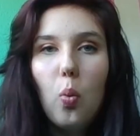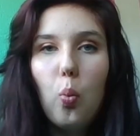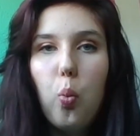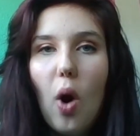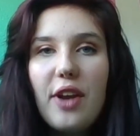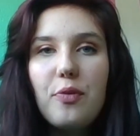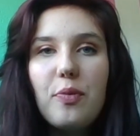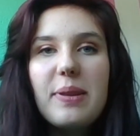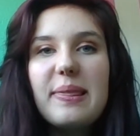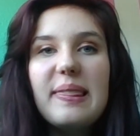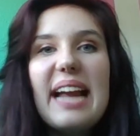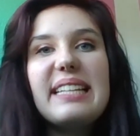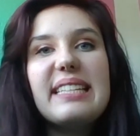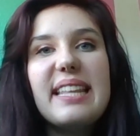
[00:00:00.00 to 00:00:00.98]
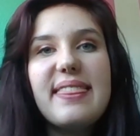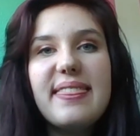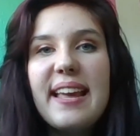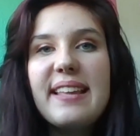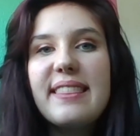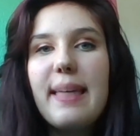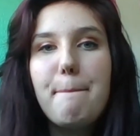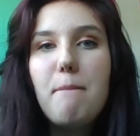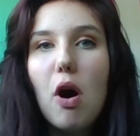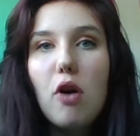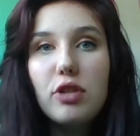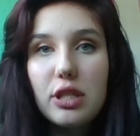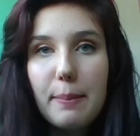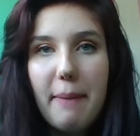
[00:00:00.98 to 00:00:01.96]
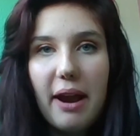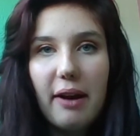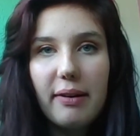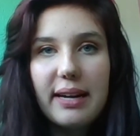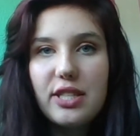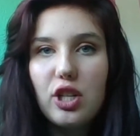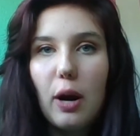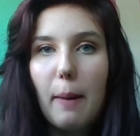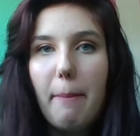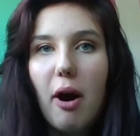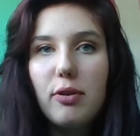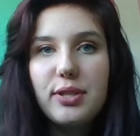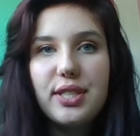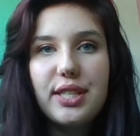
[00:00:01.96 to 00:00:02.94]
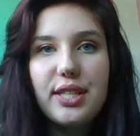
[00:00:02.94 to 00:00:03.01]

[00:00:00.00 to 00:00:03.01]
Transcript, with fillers: One would like to think that most Americans are opposed to